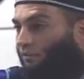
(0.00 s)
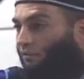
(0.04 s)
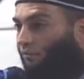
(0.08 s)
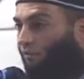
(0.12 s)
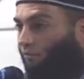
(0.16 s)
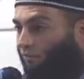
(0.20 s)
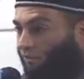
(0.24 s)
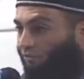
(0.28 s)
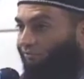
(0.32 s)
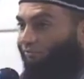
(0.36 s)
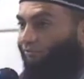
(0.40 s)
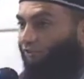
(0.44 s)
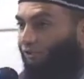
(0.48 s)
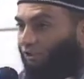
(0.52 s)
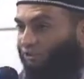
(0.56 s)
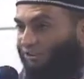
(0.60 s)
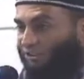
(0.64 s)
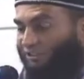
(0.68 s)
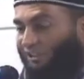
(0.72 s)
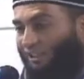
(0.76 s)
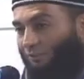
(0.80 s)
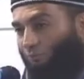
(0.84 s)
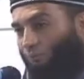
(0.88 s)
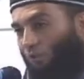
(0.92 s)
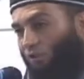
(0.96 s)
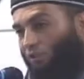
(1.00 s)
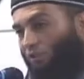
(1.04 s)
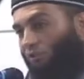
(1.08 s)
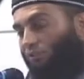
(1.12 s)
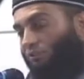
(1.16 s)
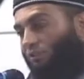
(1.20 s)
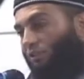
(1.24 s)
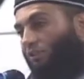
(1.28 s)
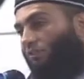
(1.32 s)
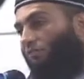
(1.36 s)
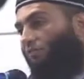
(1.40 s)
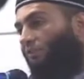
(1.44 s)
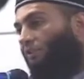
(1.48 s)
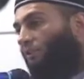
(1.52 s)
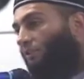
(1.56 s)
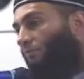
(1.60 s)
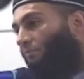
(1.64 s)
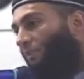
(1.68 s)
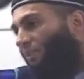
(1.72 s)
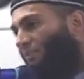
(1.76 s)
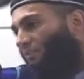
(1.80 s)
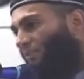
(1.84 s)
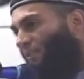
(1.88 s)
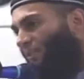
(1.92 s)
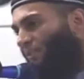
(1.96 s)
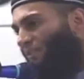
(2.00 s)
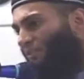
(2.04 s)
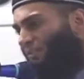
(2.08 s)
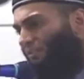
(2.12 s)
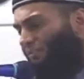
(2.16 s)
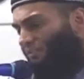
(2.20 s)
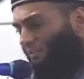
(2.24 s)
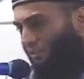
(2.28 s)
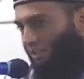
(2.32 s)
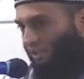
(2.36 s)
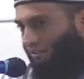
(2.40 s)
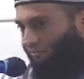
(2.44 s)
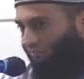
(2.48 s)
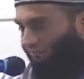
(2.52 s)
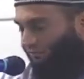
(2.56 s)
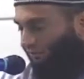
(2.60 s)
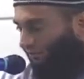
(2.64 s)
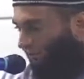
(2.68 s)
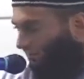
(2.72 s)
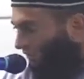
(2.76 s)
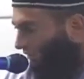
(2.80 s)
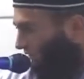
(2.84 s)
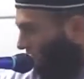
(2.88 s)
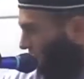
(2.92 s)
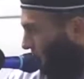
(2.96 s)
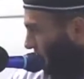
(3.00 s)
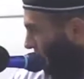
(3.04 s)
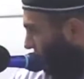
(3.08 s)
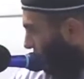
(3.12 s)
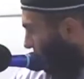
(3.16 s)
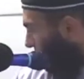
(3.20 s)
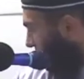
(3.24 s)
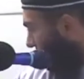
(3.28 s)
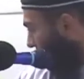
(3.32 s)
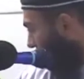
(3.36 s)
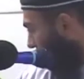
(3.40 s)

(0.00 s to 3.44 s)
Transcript: when you first start watching TV, you may say, Astaghfirullah.